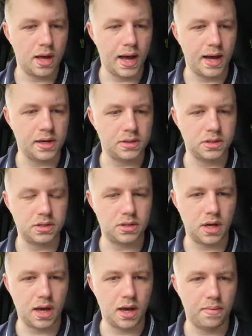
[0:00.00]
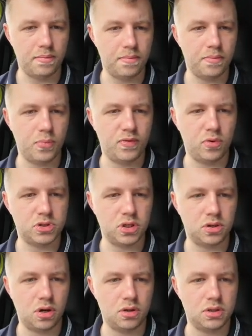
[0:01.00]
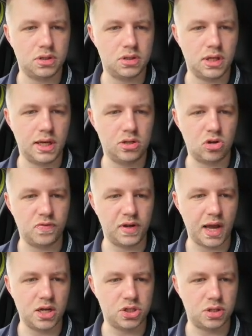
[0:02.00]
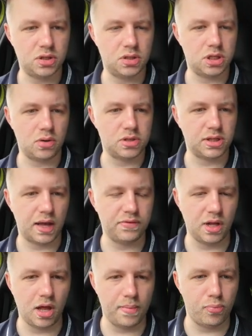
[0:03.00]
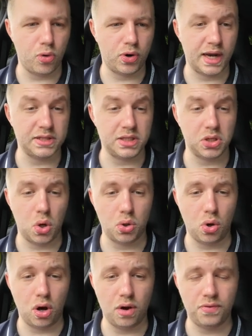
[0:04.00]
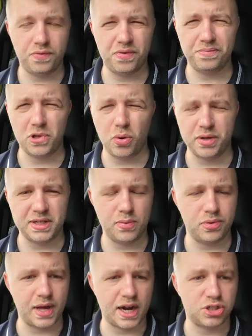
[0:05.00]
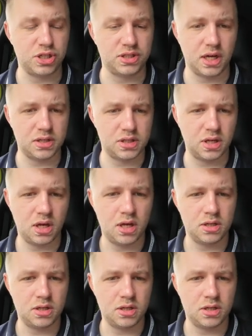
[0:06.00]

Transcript: And we've also got the notifications, so safety alert broadcast is on or off. No idea what that actually does.